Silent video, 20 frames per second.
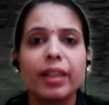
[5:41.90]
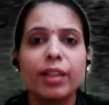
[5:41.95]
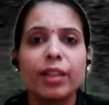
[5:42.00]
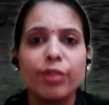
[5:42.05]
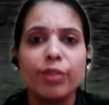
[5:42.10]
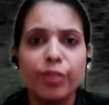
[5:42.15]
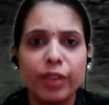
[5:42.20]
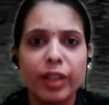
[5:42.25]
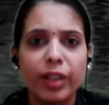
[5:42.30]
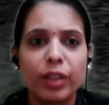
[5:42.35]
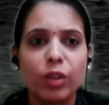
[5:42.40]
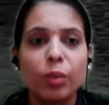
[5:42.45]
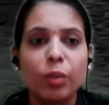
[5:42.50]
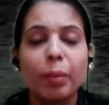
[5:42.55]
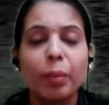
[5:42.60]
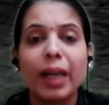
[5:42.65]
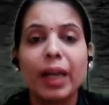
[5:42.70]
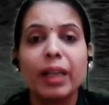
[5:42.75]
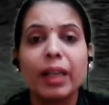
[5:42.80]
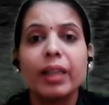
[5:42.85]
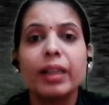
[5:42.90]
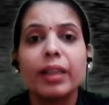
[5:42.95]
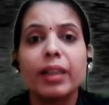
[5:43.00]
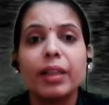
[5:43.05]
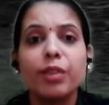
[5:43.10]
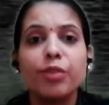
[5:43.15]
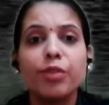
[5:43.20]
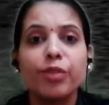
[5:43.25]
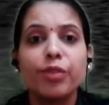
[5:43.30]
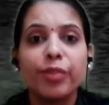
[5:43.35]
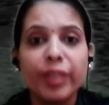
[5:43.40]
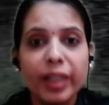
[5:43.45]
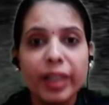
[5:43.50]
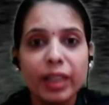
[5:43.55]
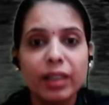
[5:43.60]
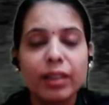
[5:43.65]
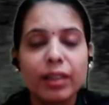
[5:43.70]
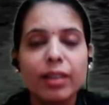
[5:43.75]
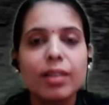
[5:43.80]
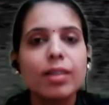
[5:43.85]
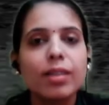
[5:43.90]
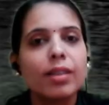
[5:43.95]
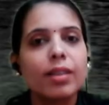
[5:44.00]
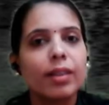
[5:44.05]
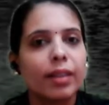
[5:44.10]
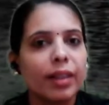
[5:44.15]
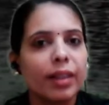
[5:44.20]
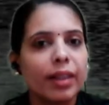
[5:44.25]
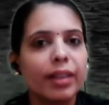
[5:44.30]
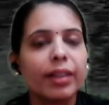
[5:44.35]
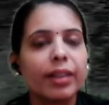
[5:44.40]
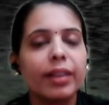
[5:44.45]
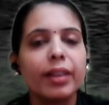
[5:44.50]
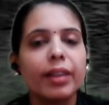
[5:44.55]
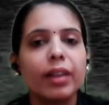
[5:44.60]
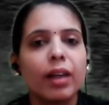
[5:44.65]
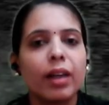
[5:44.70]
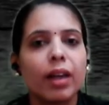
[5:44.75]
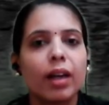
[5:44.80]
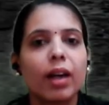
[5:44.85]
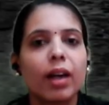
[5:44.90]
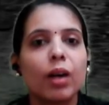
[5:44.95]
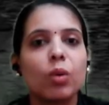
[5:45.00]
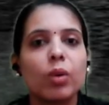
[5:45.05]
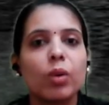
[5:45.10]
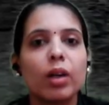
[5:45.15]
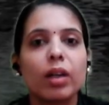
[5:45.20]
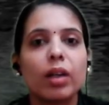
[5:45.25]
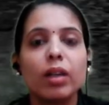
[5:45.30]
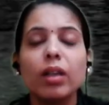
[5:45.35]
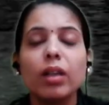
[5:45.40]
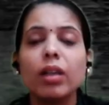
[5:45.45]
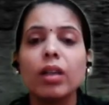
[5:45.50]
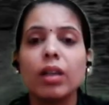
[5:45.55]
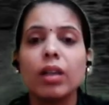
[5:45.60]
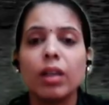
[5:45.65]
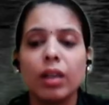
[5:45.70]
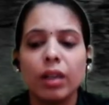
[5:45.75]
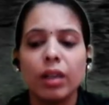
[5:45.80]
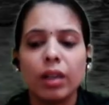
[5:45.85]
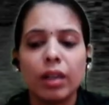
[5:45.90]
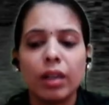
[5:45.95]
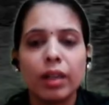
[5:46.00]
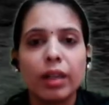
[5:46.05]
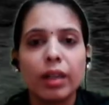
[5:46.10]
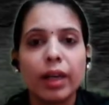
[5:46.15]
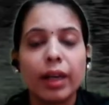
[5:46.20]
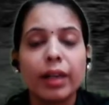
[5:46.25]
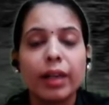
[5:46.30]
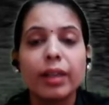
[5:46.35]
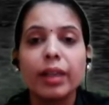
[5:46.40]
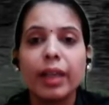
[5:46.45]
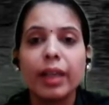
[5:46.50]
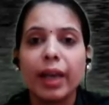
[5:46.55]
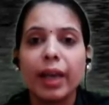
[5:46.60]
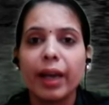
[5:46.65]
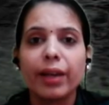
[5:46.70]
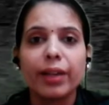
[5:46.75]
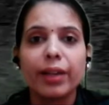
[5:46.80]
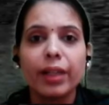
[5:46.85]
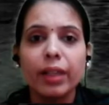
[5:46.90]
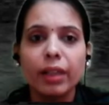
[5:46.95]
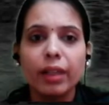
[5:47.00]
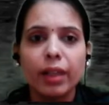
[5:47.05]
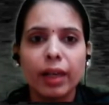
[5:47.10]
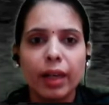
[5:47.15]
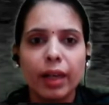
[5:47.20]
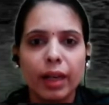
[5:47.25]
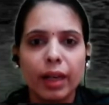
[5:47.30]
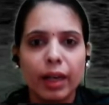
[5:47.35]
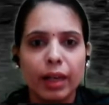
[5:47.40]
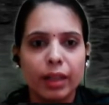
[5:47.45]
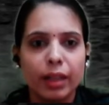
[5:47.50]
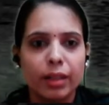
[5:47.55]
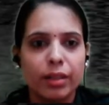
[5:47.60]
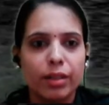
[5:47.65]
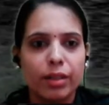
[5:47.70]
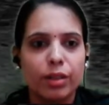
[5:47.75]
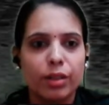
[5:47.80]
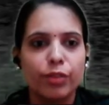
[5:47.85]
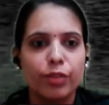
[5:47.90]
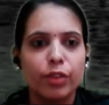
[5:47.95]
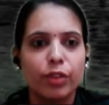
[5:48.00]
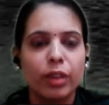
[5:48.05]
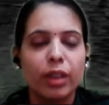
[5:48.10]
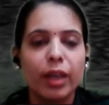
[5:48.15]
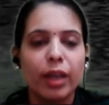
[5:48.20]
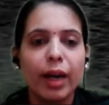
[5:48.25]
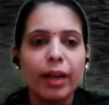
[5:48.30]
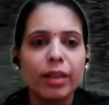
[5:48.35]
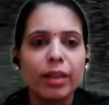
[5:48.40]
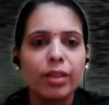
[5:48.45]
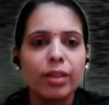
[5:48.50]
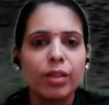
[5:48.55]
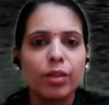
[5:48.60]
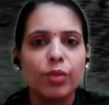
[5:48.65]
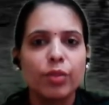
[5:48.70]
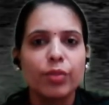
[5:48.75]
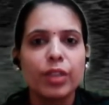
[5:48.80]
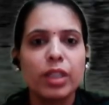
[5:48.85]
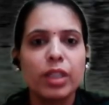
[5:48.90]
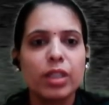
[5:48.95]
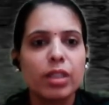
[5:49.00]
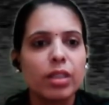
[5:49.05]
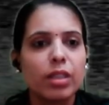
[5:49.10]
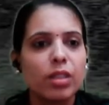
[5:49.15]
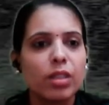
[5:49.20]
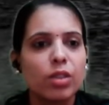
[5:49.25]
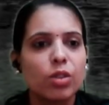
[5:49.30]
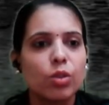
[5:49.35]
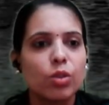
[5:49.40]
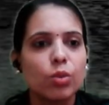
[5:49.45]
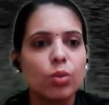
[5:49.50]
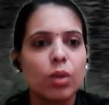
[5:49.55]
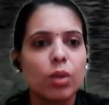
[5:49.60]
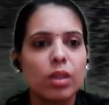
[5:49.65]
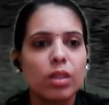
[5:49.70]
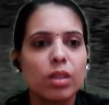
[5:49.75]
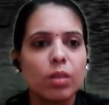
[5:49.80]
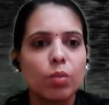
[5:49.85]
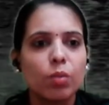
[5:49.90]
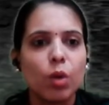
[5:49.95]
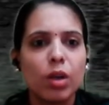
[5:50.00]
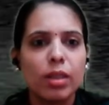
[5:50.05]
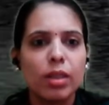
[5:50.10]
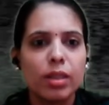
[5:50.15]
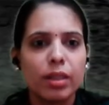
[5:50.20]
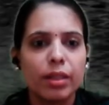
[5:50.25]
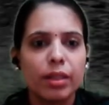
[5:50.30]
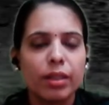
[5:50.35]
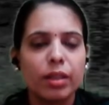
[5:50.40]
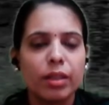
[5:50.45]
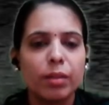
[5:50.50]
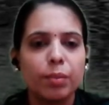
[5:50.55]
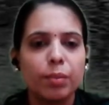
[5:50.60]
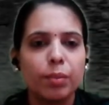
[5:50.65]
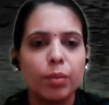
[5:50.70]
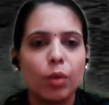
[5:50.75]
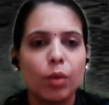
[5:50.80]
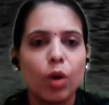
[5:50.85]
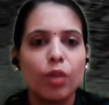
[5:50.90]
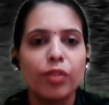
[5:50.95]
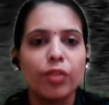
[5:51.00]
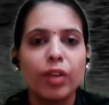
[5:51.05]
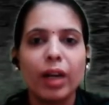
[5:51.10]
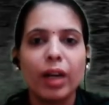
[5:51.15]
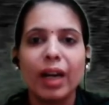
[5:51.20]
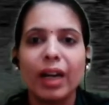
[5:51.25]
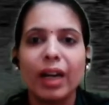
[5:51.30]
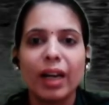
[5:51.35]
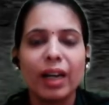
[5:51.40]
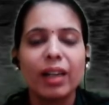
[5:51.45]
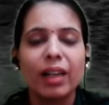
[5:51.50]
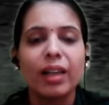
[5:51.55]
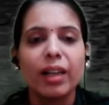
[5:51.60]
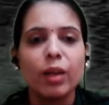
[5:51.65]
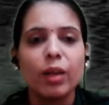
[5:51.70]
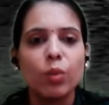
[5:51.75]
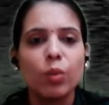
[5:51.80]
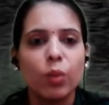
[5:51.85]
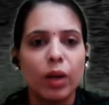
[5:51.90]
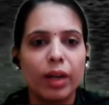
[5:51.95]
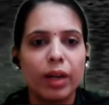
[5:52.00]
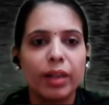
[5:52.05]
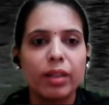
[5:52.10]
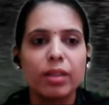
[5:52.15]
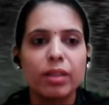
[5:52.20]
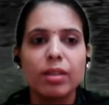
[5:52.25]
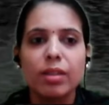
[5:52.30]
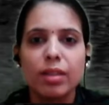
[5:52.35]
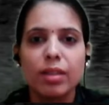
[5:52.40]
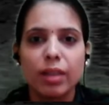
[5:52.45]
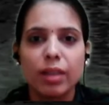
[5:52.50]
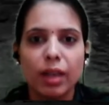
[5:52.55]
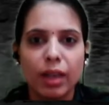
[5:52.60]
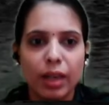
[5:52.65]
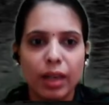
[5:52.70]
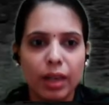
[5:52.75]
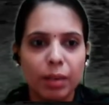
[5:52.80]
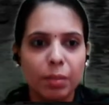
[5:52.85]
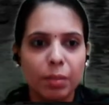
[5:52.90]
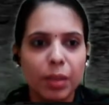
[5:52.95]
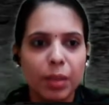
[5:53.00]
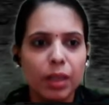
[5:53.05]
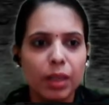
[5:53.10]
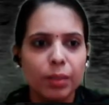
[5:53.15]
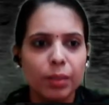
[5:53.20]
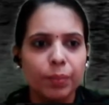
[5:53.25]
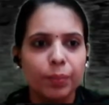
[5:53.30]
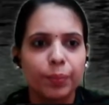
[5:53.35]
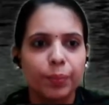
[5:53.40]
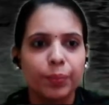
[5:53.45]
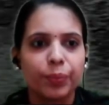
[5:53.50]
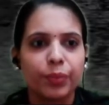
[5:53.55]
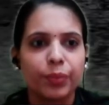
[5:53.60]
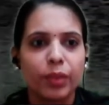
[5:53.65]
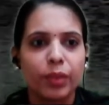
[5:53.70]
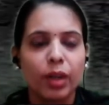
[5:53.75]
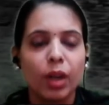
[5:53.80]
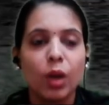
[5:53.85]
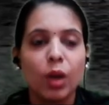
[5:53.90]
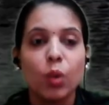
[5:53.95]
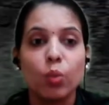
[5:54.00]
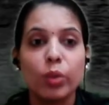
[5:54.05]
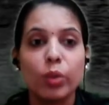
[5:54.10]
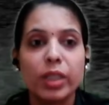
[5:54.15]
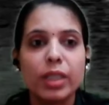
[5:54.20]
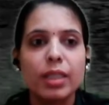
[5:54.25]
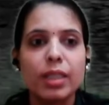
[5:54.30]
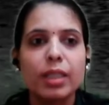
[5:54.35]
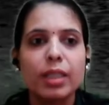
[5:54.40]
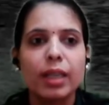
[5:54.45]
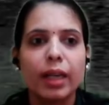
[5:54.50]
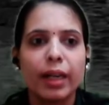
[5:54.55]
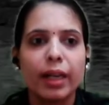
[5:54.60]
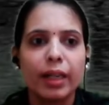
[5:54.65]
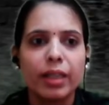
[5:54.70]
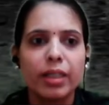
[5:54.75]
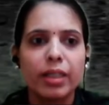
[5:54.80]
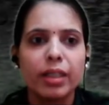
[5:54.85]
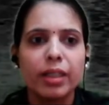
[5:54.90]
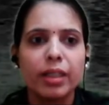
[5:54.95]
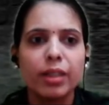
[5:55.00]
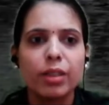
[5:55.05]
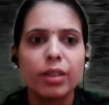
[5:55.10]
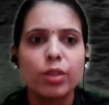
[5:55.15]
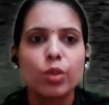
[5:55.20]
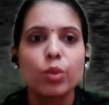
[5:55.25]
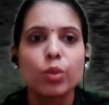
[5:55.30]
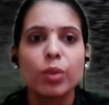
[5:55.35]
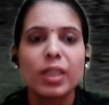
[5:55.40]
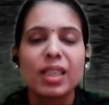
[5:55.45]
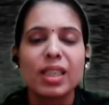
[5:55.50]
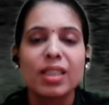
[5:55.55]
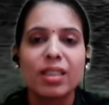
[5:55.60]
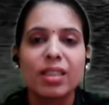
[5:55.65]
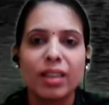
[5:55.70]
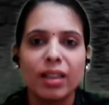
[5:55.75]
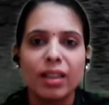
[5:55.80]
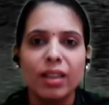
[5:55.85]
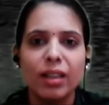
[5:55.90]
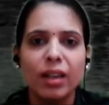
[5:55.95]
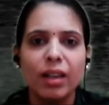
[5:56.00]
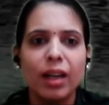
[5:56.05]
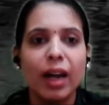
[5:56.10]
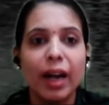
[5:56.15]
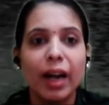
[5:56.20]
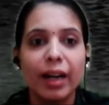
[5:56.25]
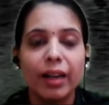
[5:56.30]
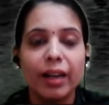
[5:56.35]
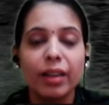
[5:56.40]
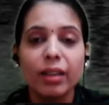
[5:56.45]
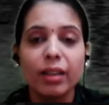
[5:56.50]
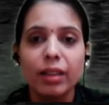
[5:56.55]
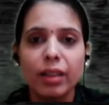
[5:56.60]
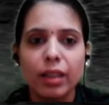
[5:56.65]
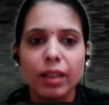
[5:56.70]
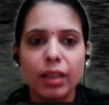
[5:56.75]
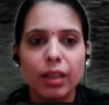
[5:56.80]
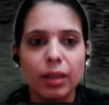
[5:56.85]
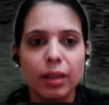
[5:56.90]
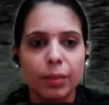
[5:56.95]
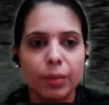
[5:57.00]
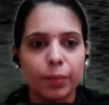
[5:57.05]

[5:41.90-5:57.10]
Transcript: effect or magnetic field is created around a current carrying conductor. For that, we just do a small setup of a conducting wire, say AB, which is connected to a cell and a key.